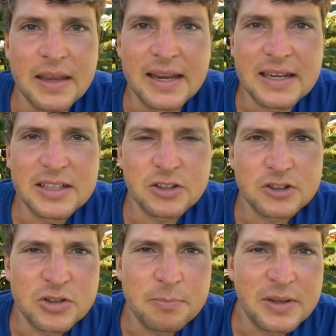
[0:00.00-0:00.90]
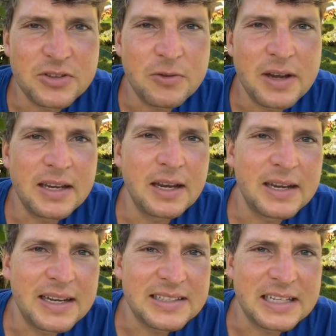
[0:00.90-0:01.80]
addition to Pennsylvania
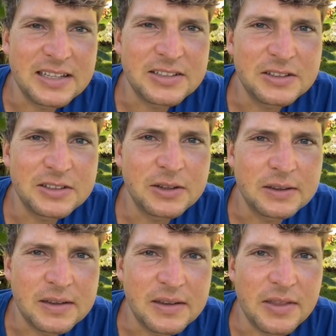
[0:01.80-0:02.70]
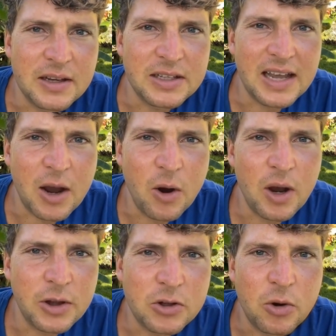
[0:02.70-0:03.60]
and Texas, there's now
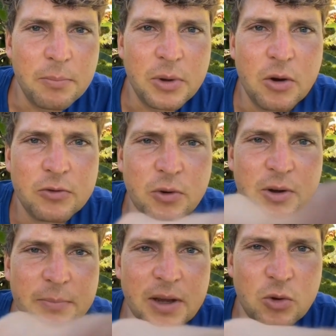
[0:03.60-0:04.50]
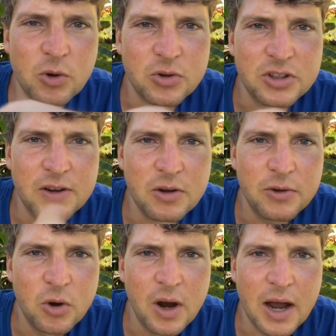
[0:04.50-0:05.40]
also a bill for a Bitcoin reserve in
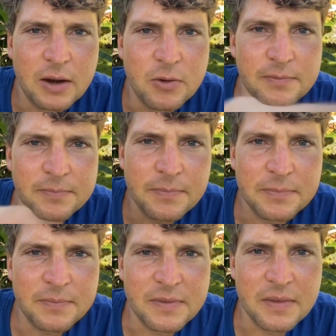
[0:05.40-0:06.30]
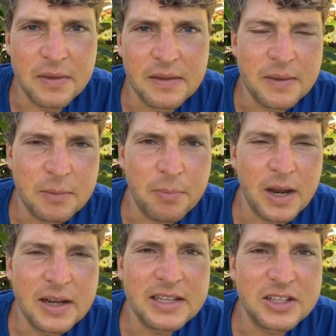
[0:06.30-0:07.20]
Ohio. The
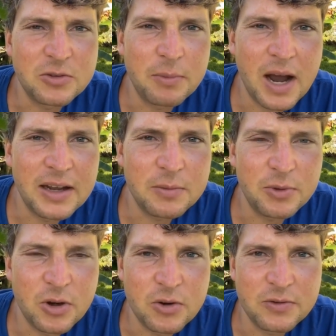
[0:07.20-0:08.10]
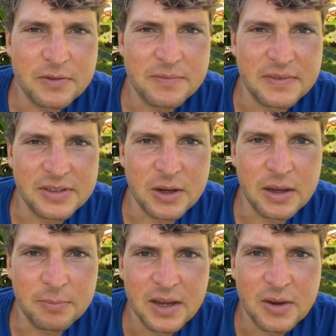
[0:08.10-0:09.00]
politician behind the bill, Derek
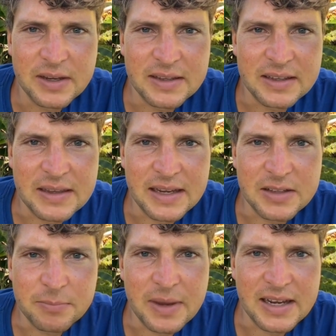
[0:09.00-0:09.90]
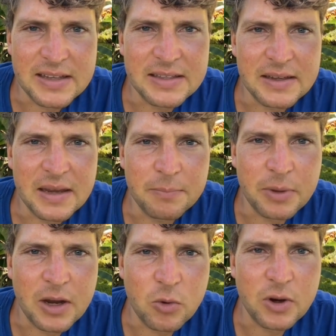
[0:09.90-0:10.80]
Marin, explains that
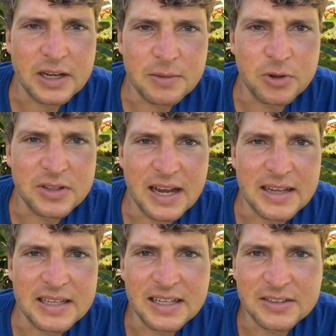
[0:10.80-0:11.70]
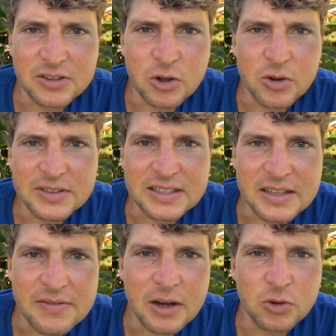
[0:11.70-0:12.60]
Bitcoin can protect against currency
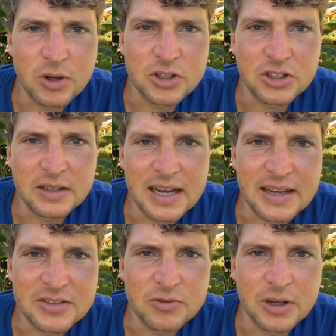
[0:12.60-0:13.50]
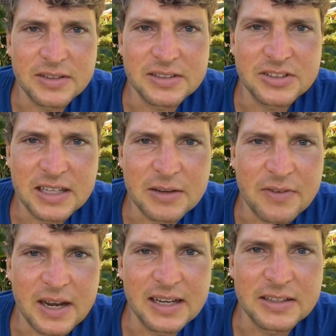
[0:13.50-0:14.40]
devaluation and strengthen state
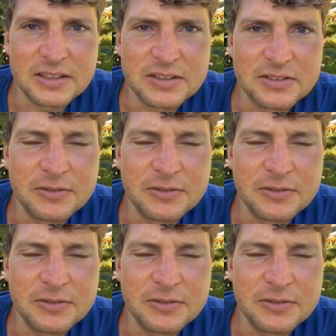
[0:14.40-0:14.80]
finances.